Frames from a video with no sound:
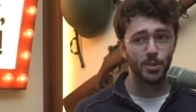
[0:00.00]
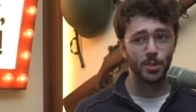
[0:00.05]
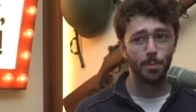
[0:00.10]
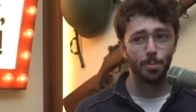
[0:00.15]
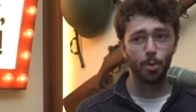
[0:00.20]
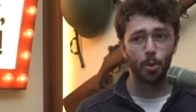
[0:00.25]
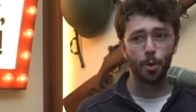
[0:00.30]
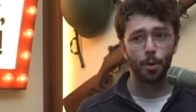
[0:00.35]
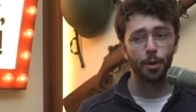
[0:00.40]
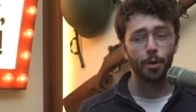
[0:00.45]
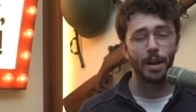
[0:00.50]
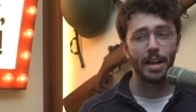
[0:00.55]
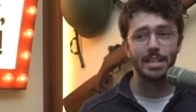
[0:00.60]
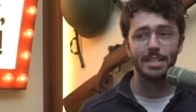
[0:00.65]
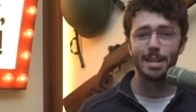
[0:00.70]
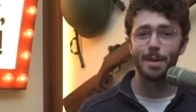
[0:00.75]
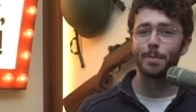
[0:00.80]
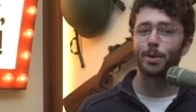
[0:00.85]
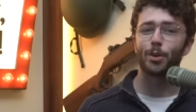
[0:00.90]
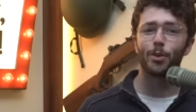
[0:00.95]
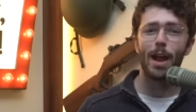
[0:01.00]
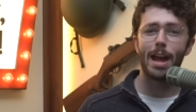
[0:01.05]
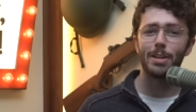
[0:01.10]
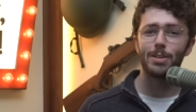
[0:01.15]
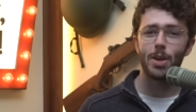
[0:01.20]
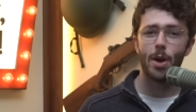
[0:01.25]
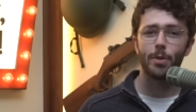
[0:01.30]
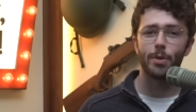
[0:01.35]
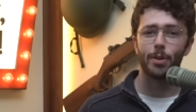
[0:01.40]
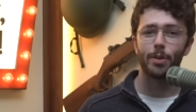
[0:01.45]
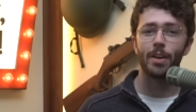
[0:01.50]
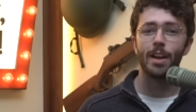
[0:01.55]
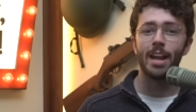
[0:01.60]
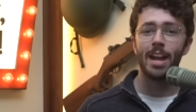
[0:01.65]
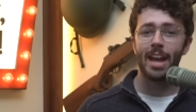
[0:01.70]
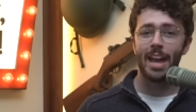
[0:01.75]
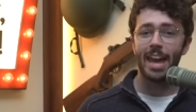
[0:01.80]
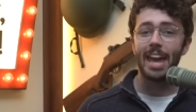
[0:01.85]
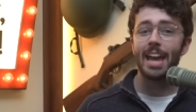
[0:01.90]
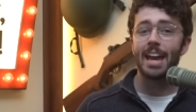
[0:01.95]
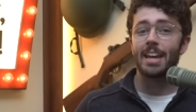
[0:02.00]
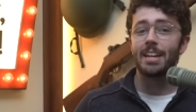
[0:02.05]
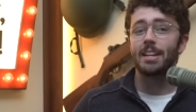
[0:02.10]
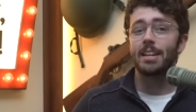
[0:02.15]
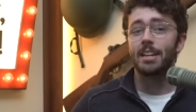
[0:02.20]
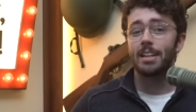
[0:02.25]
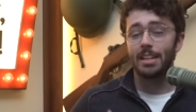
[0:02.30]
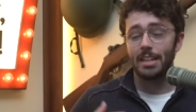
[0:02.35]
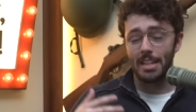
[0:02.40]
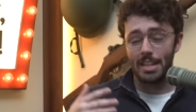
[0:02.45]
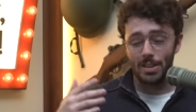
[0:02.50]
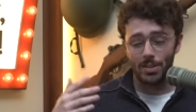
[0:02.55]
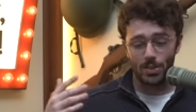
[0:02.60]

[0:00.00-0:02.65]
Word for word: supporter, a Democrat donor, and he